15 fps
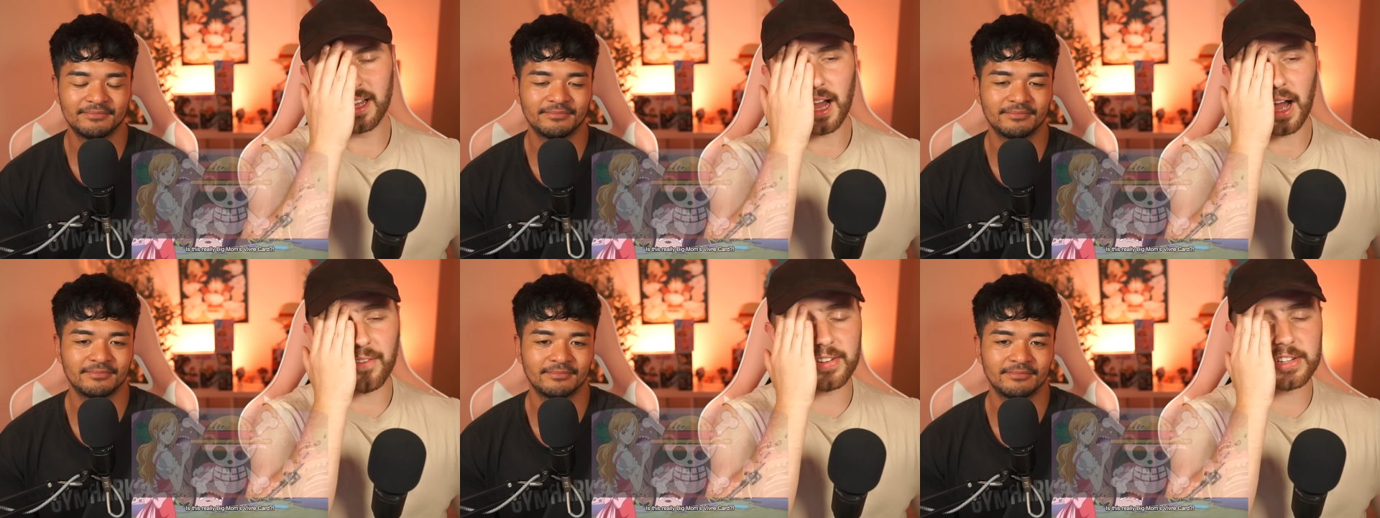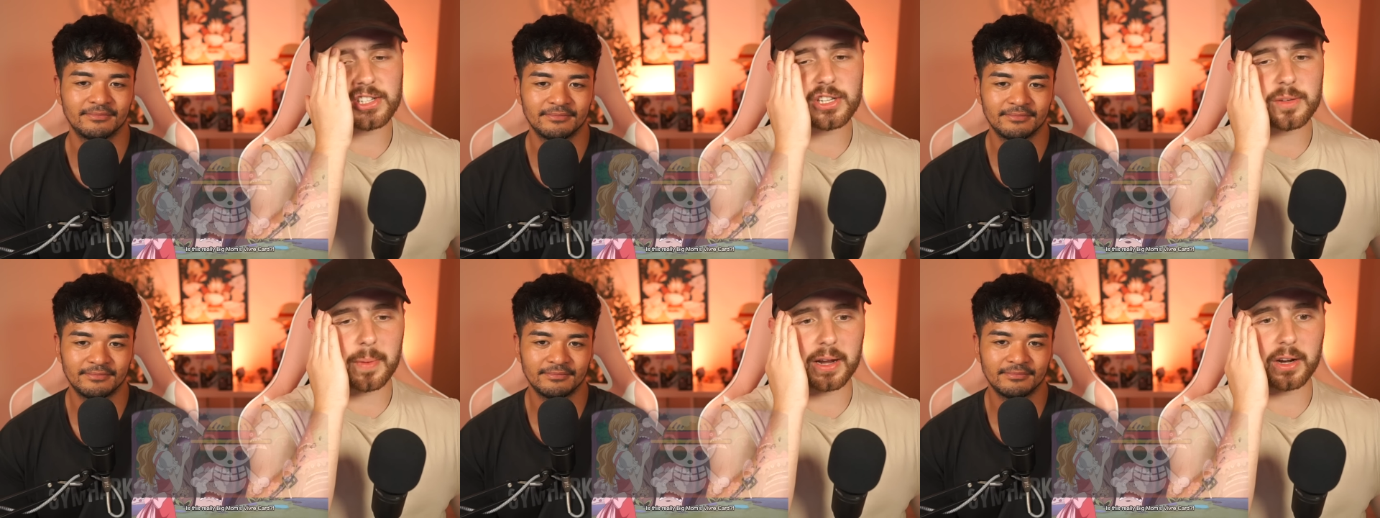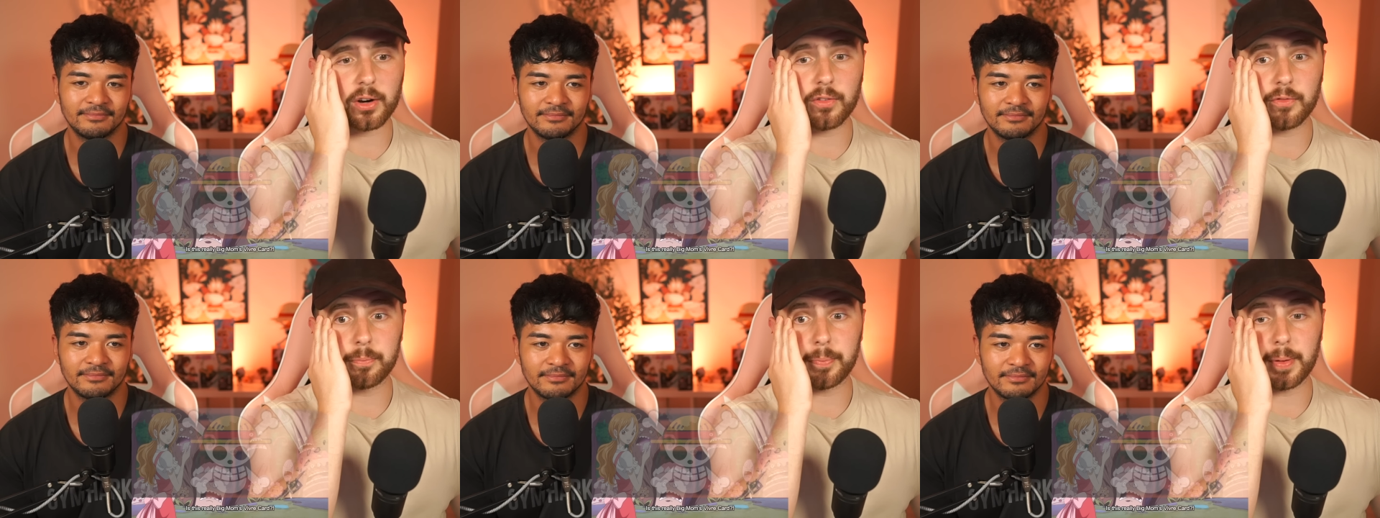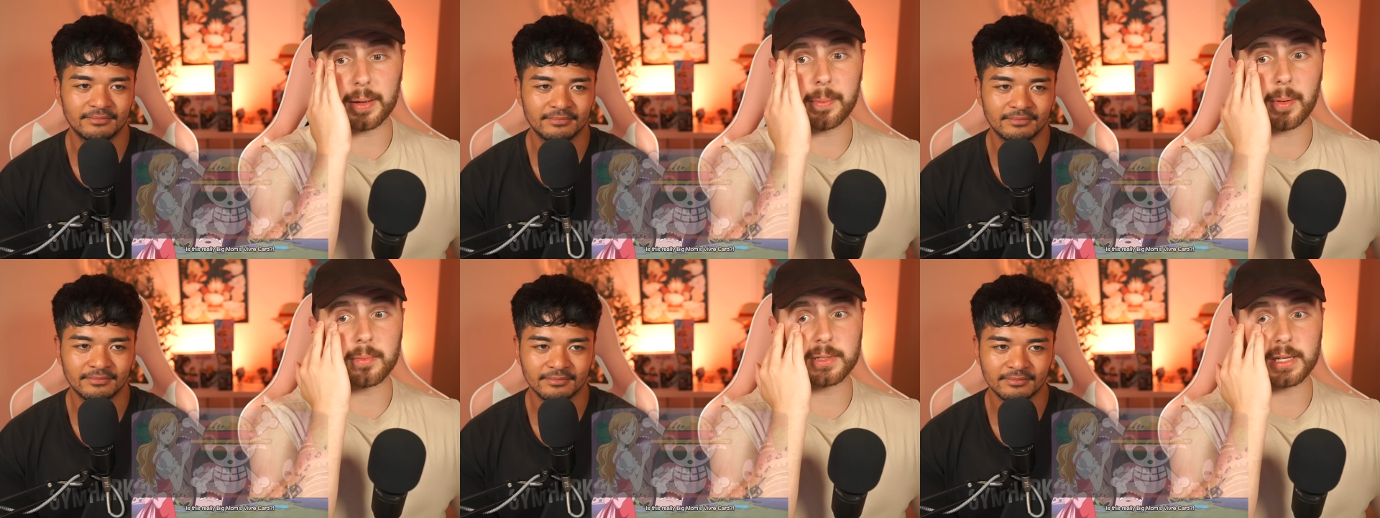Speaker 1: I think it's just a matter of Big
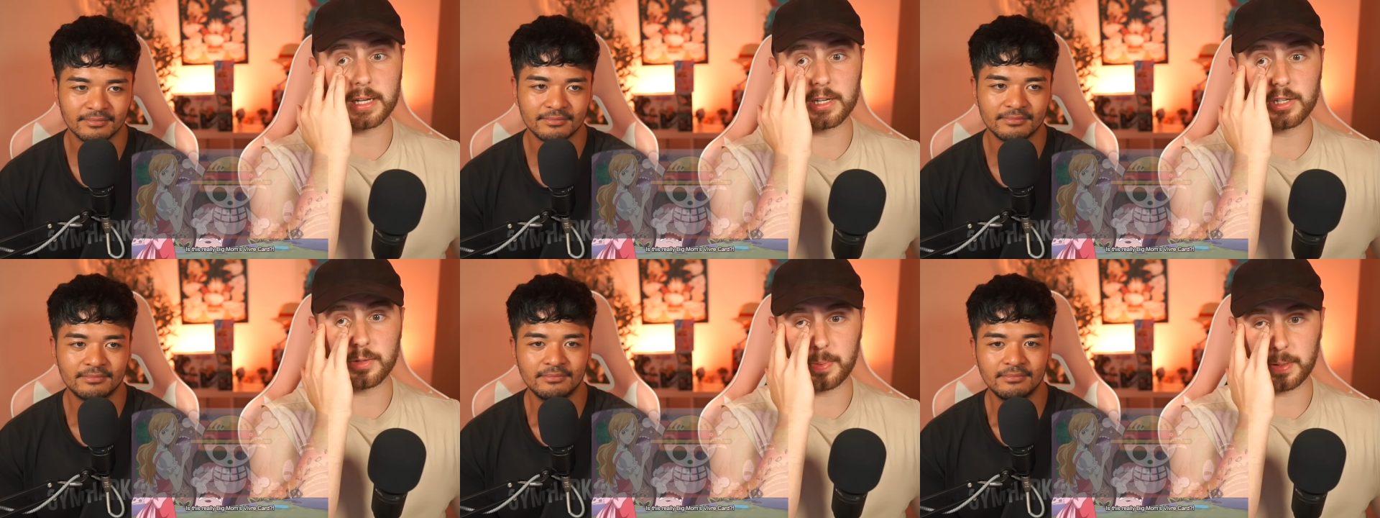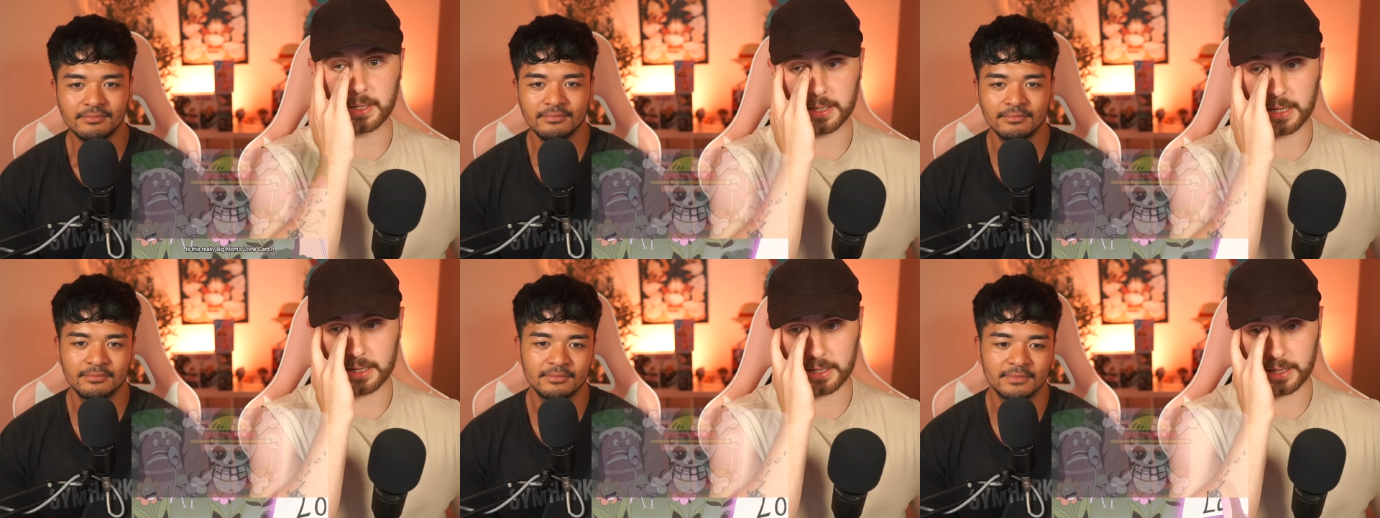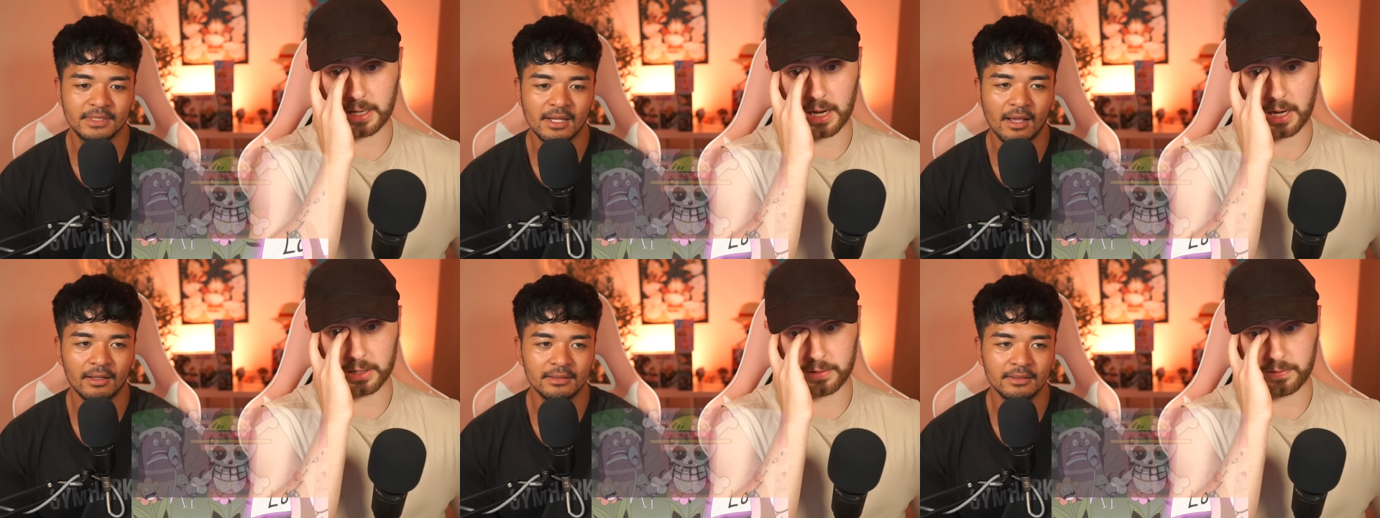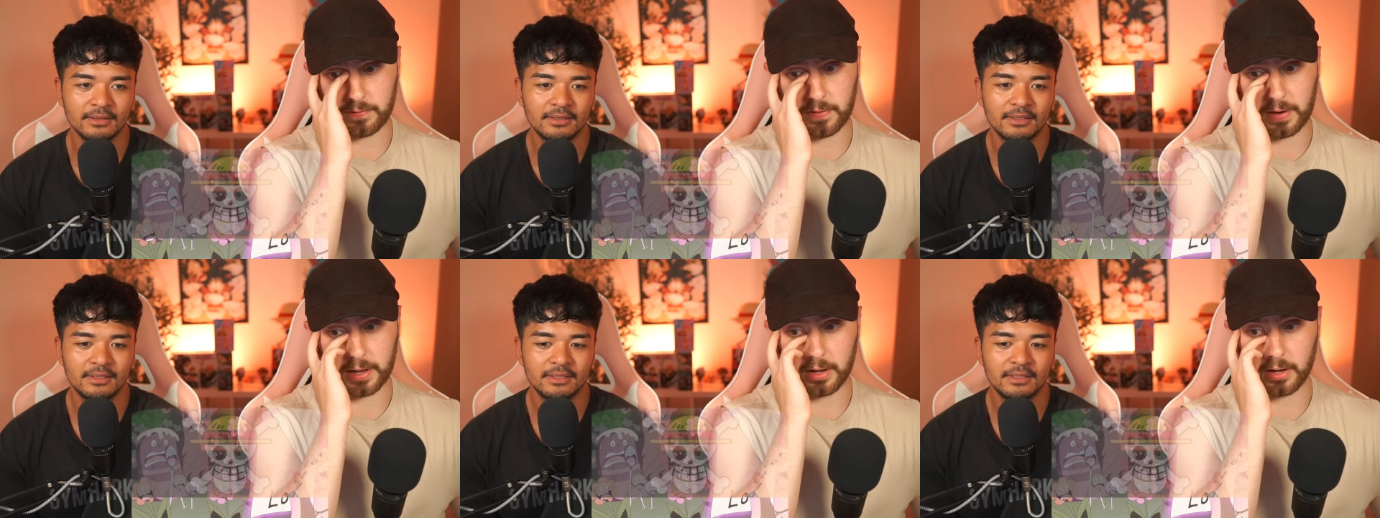Mom's energy being there and they can't
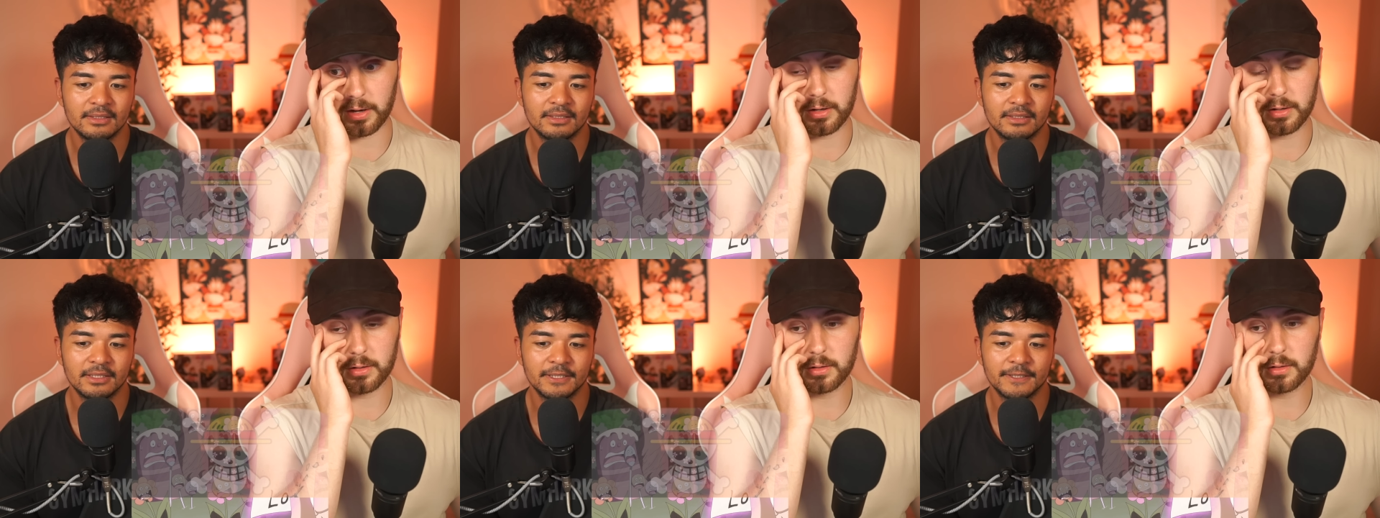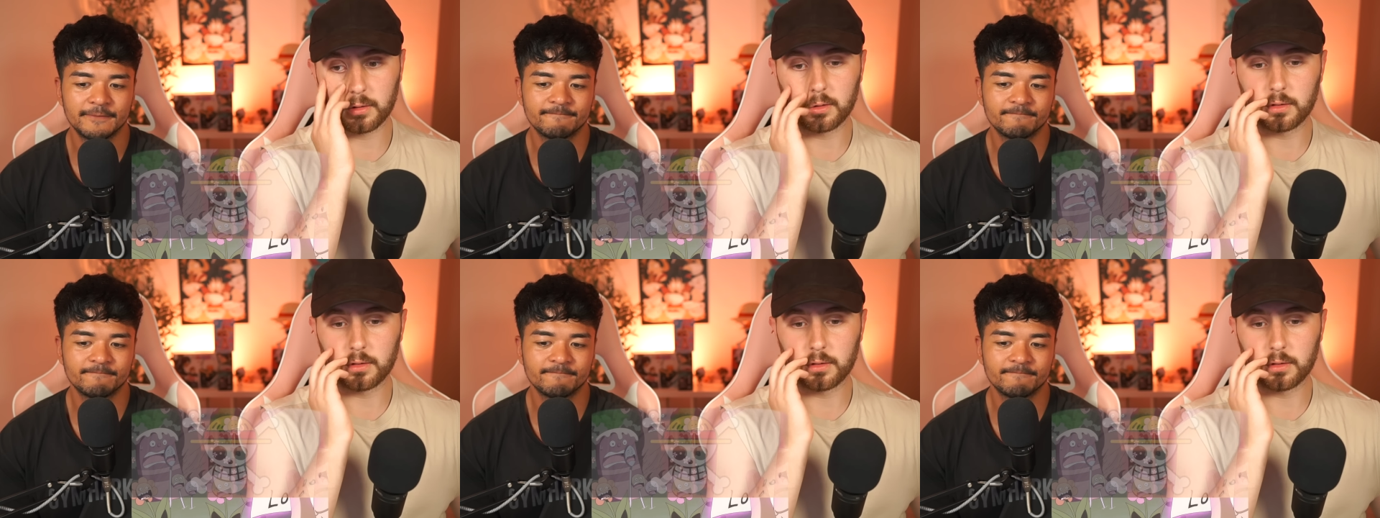fight her.